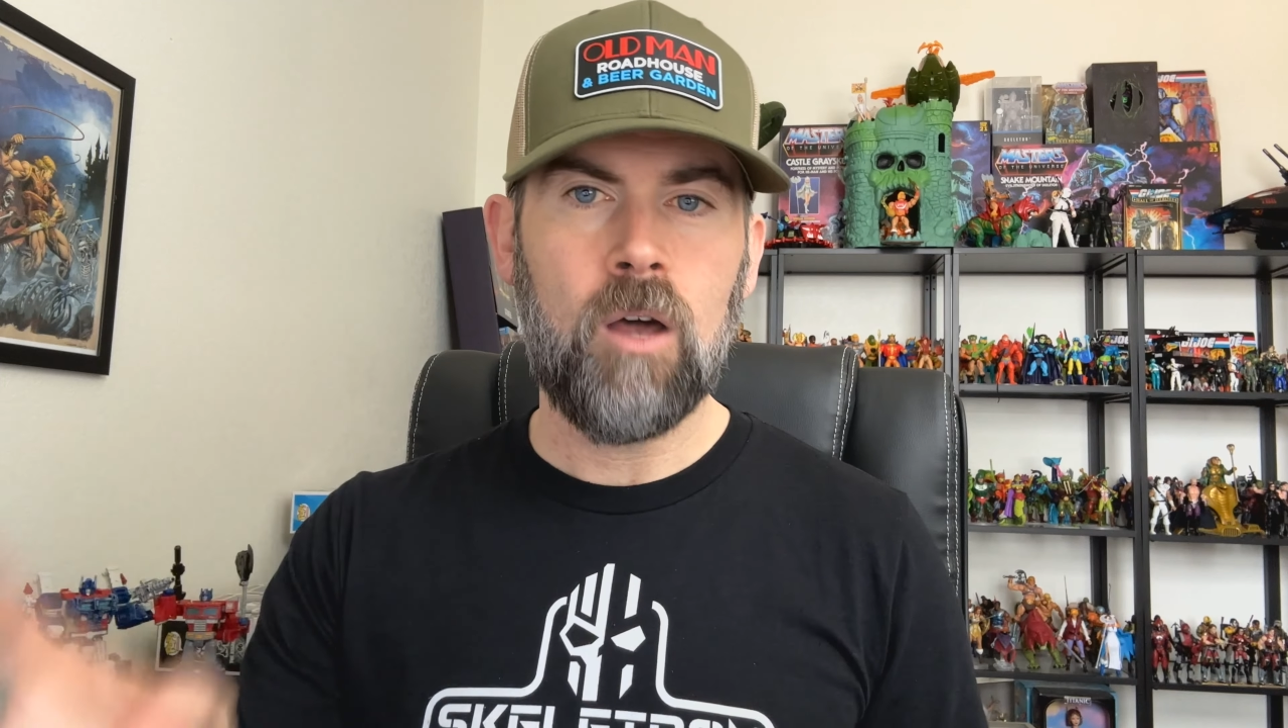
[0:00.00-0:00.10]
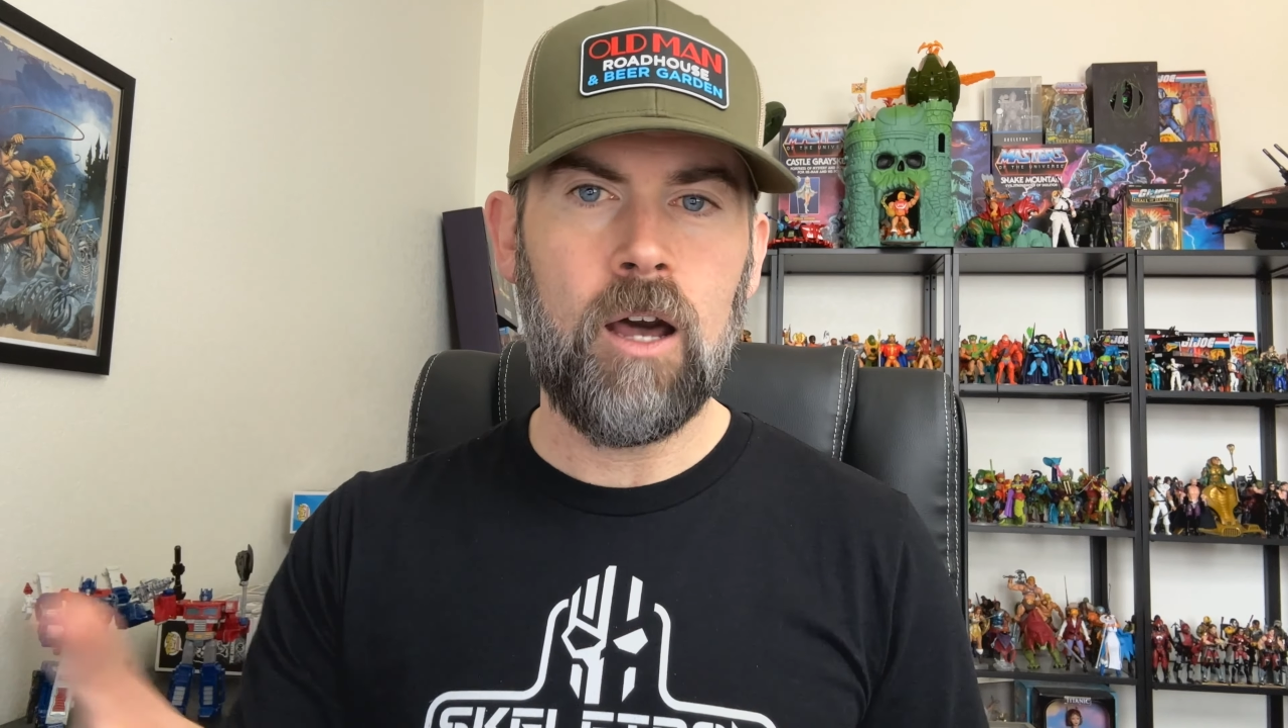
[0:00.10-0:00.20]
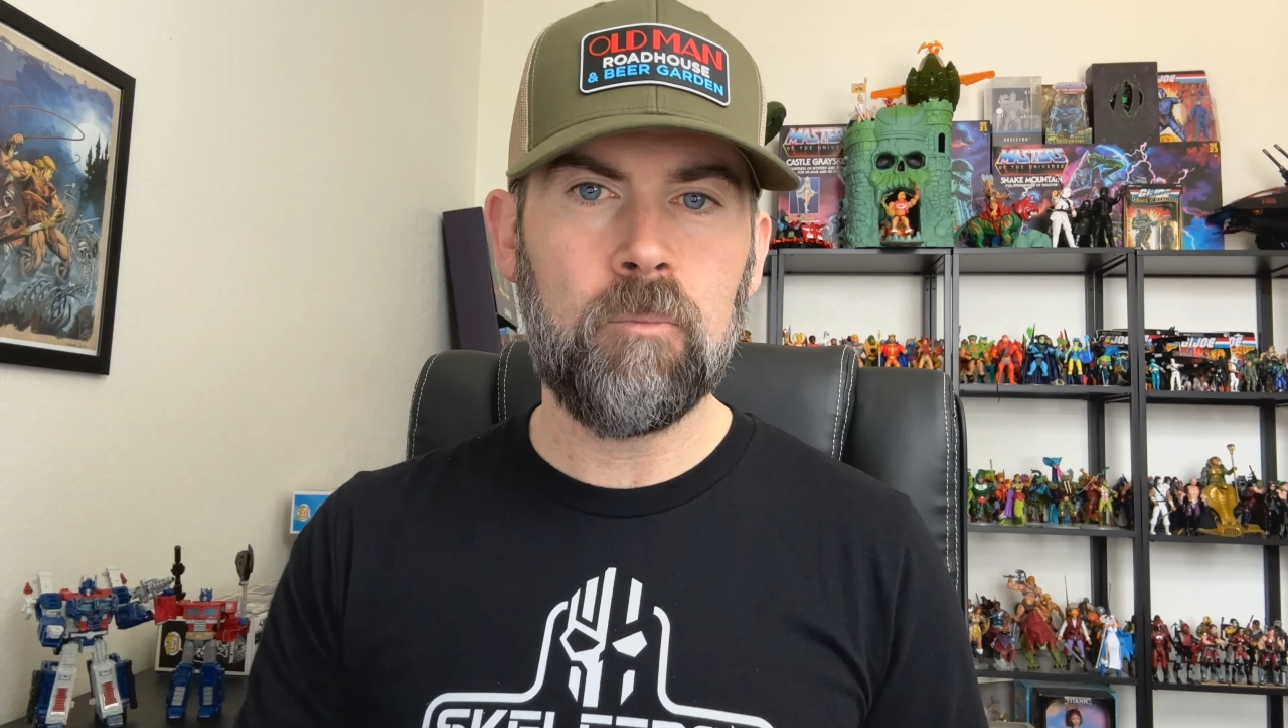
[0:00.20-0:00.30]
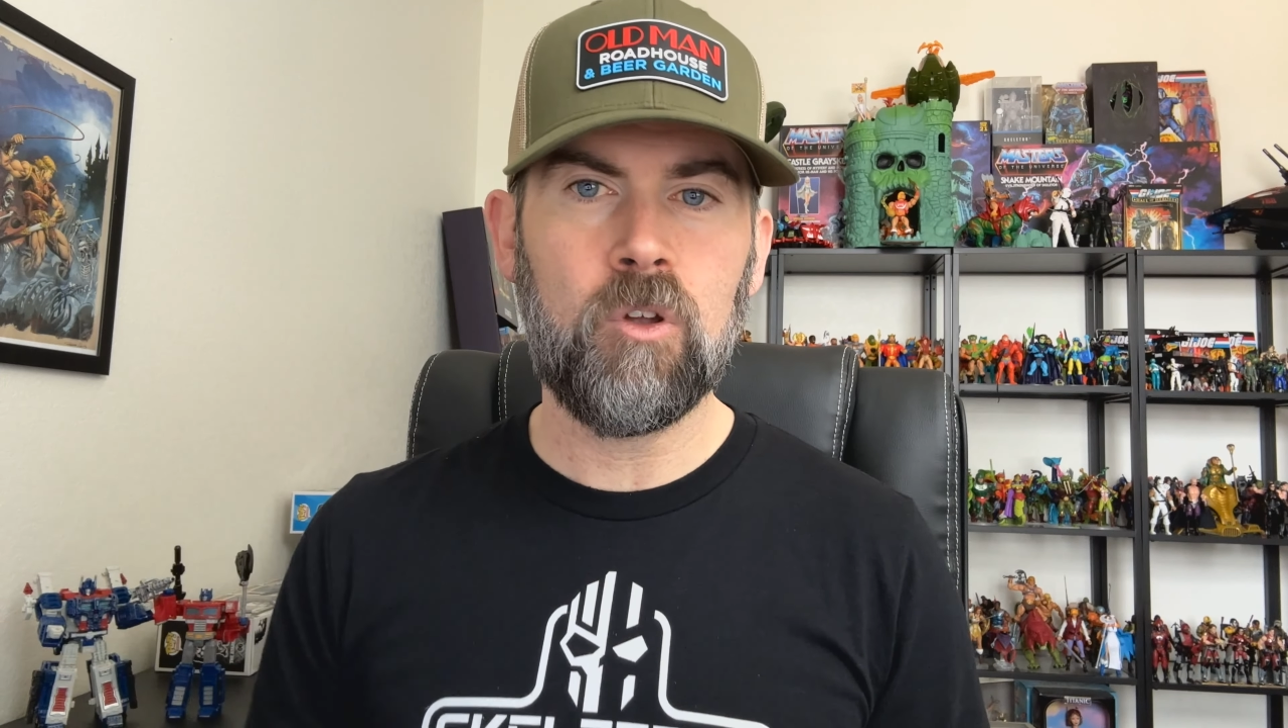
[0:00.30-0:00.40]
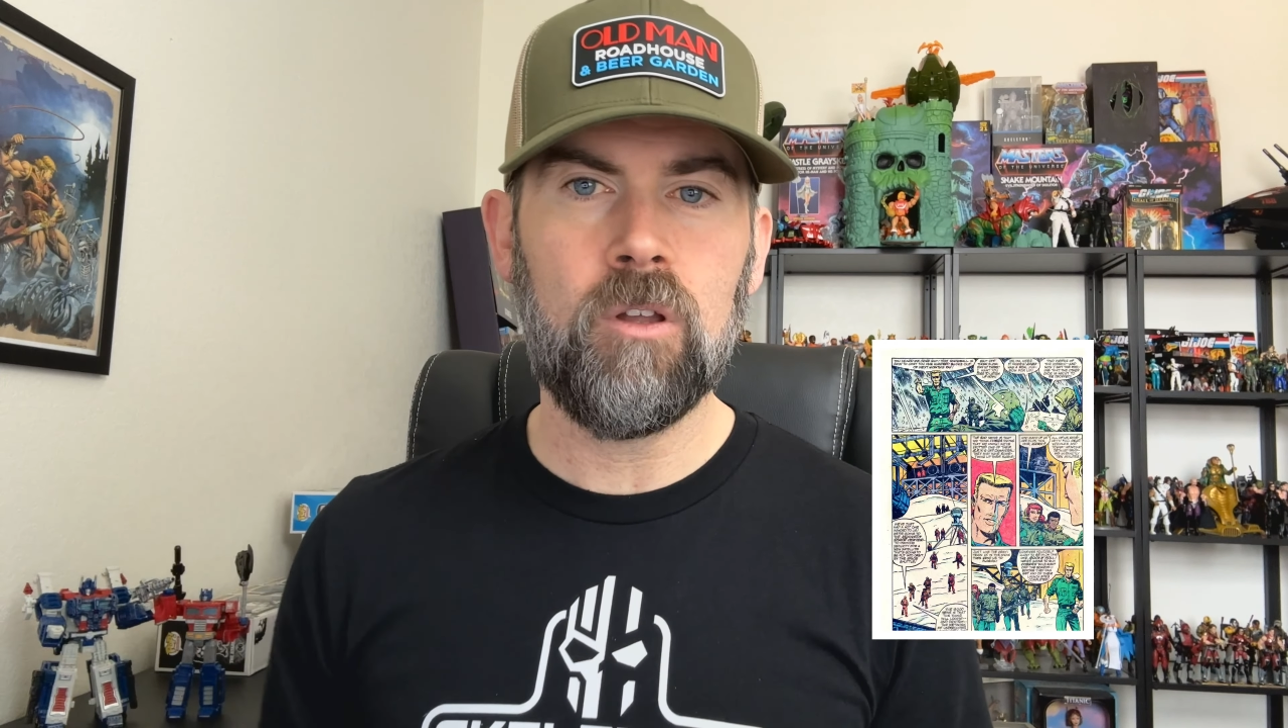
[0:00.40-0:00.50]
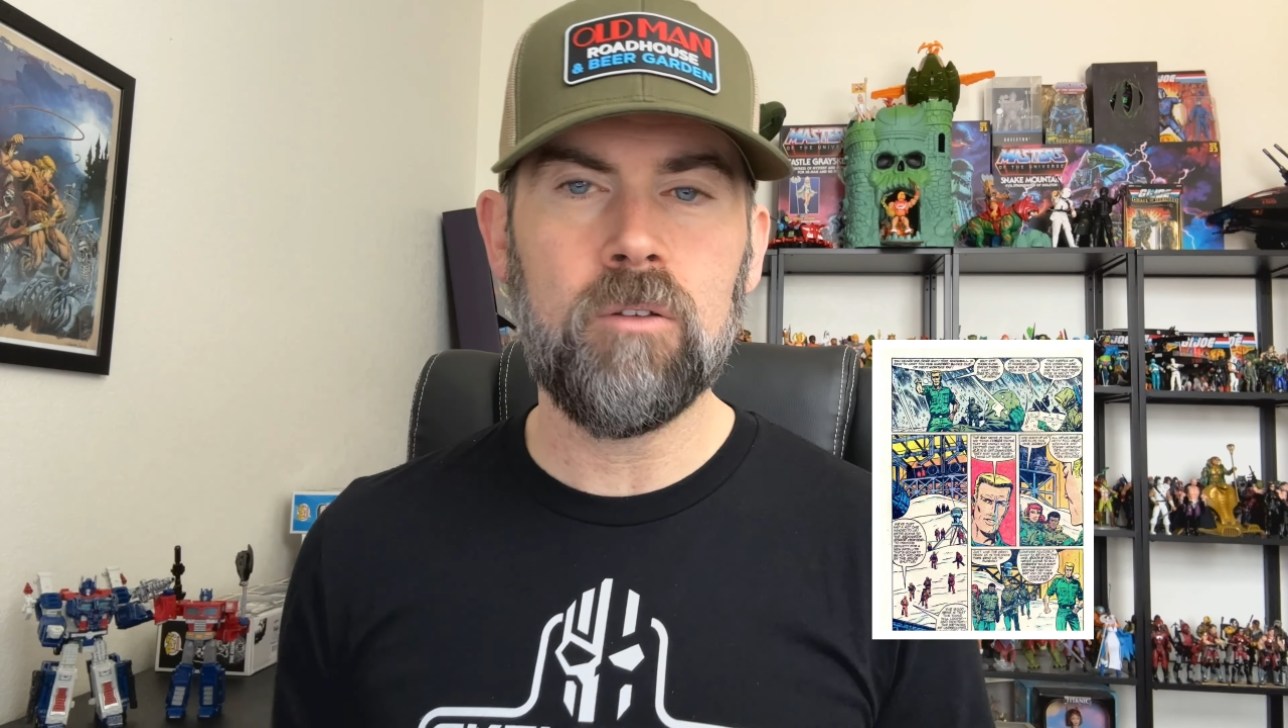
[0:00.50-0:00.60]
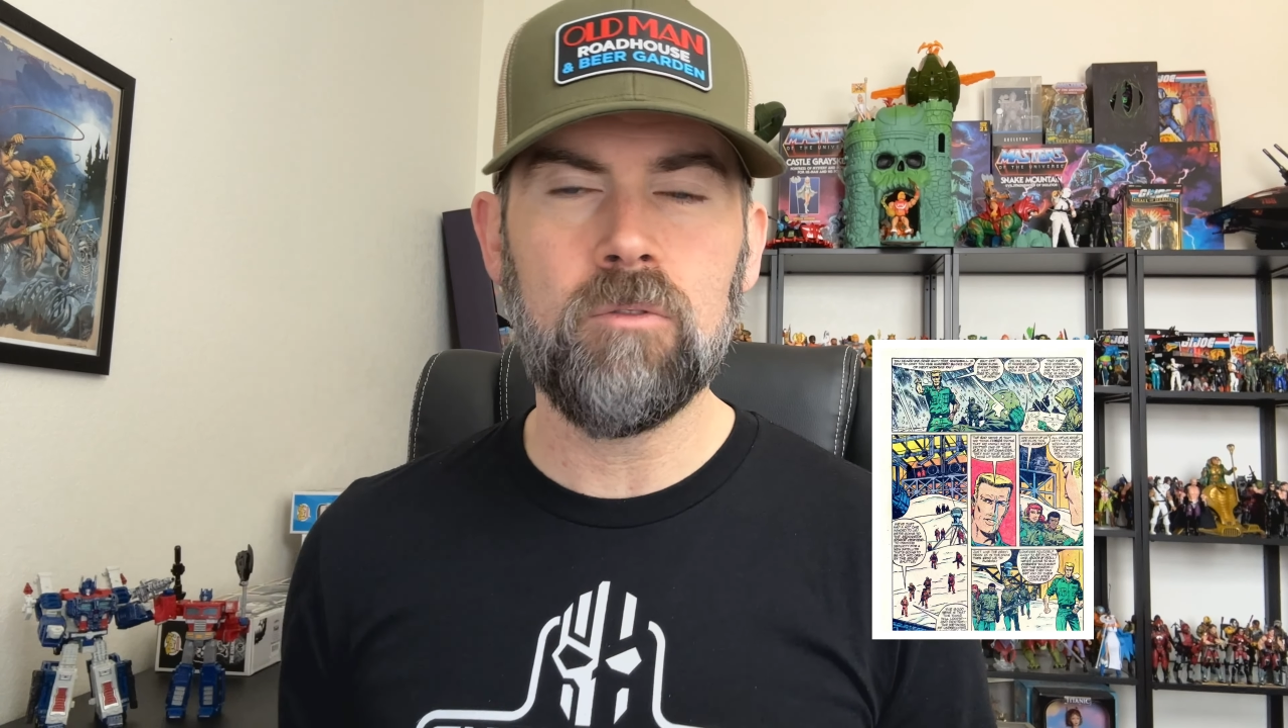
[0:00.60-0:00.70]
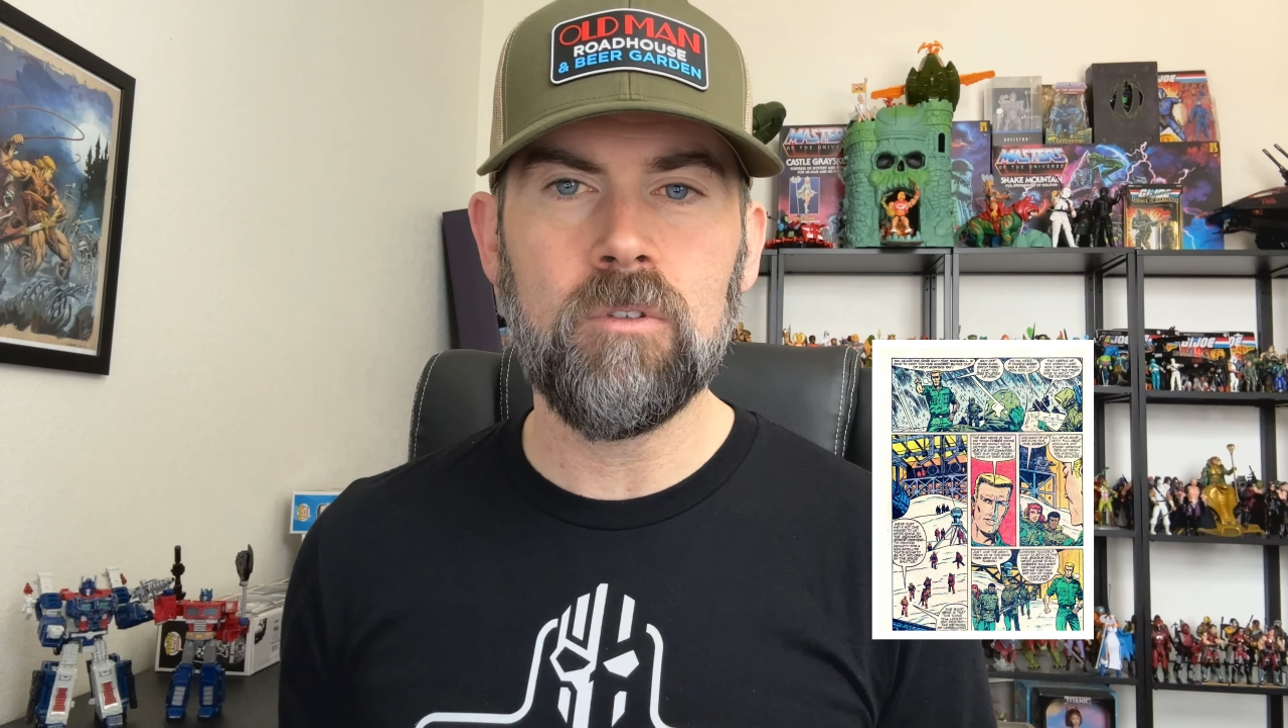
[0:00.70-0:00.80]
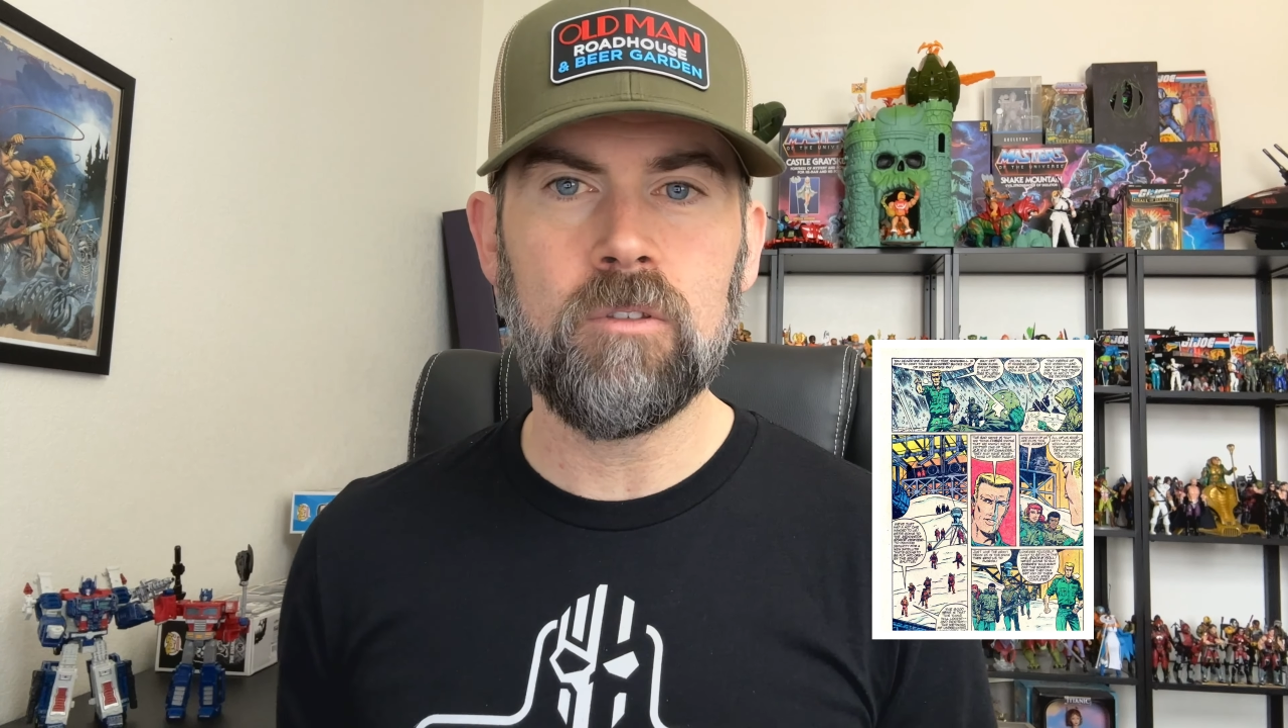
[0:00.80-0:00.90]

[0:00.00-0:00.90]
I'm going to